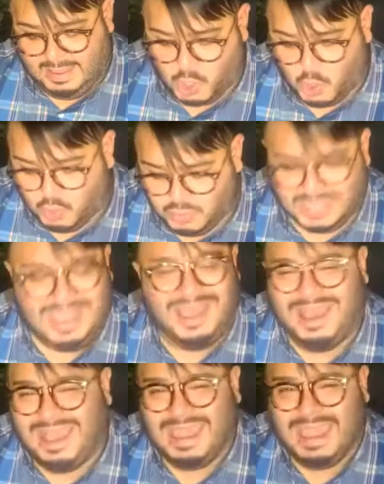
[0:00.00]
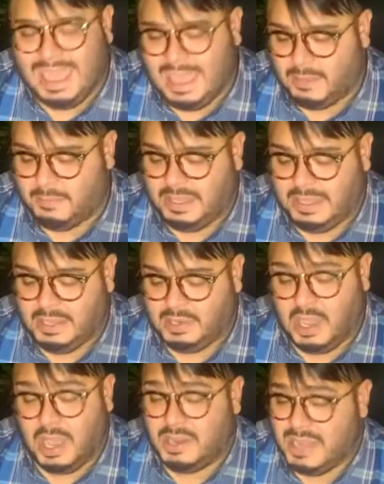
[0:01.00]
only I am
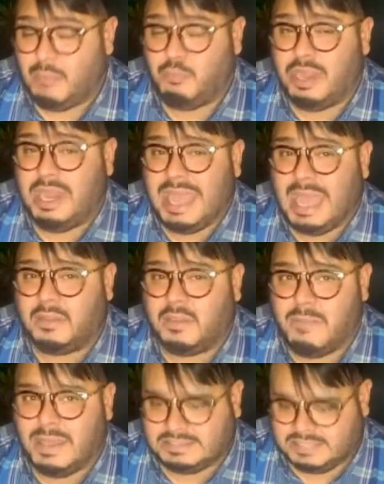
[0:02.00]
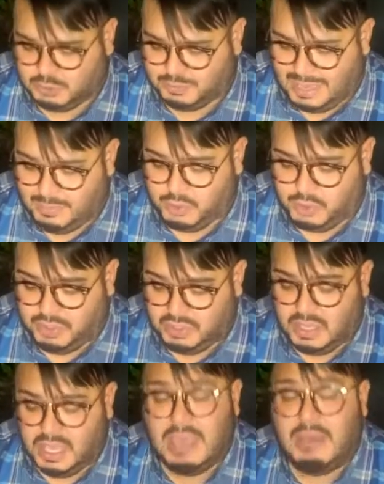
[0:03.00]
God. Now I'm reading out of the Message Bible. You can
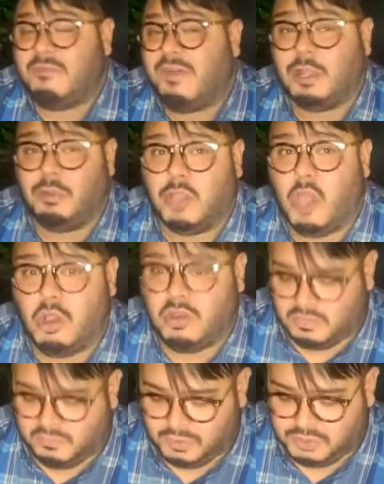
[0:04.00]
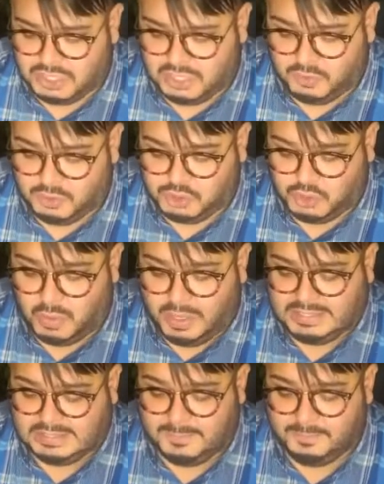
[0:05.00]
follow along in the version of your
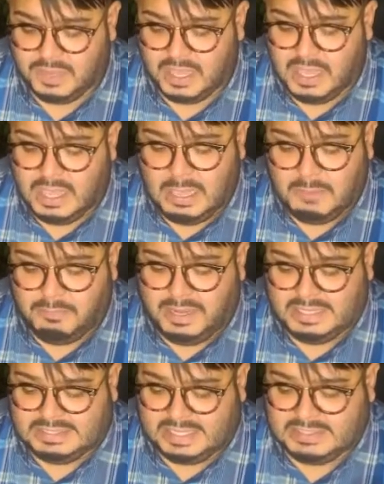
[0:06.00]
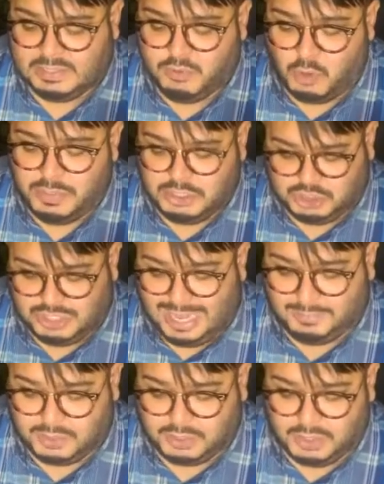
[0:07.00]
choice. But it says in Romans
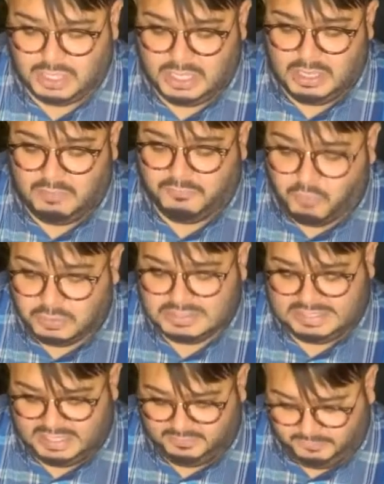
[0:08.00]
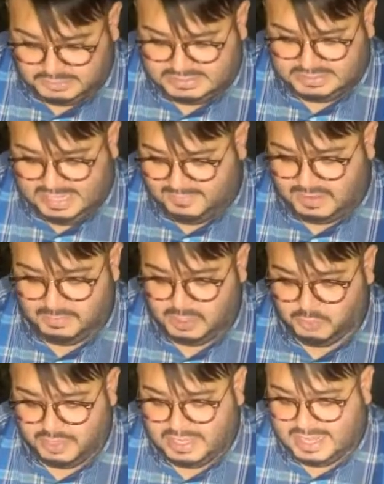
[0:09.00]
chapter 14, verse 11, I'm going
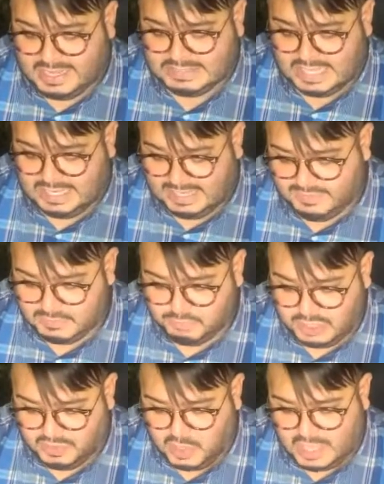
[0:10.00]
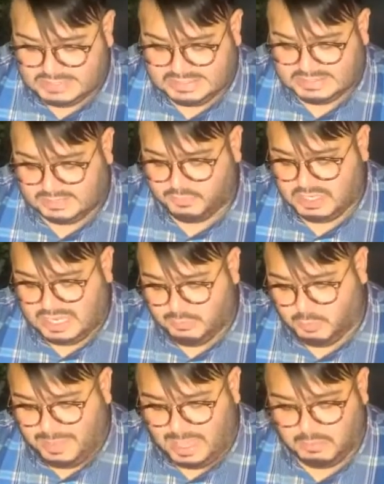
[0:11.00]
to read it again. As I live and breathe, God says, every knee
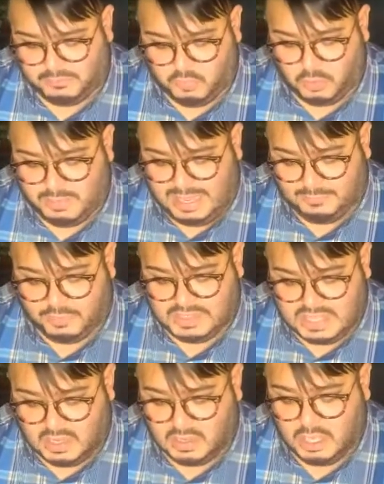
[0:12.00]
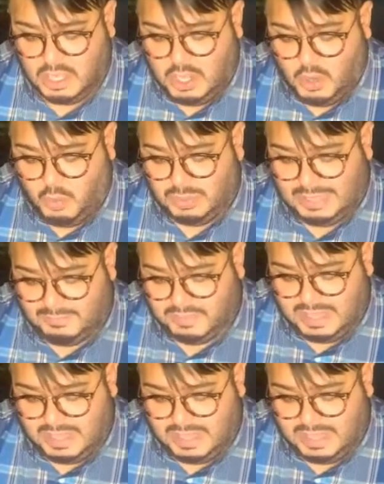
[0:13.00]
will bow before me, every tongue will